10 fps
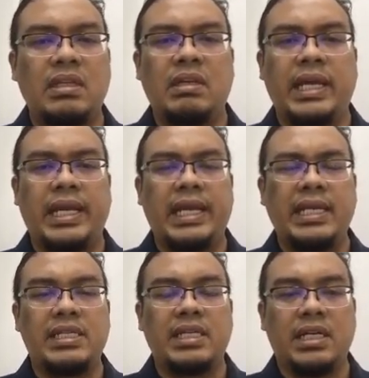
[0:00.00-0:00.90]
Okay,
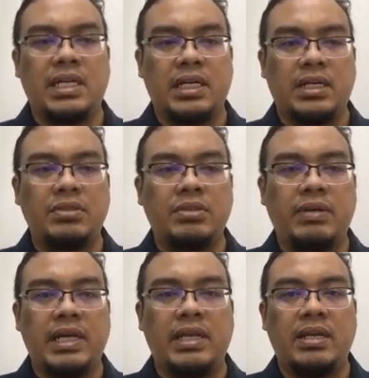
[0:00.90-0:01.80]
let's read
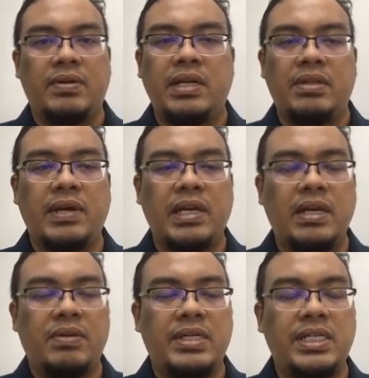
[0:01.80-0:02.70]
together
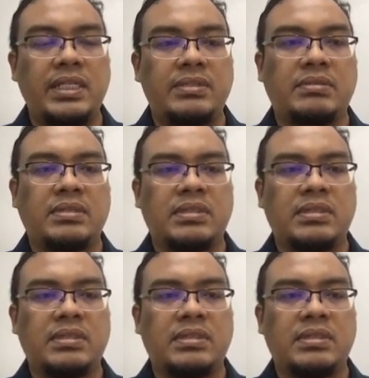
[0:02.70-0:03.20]
the question.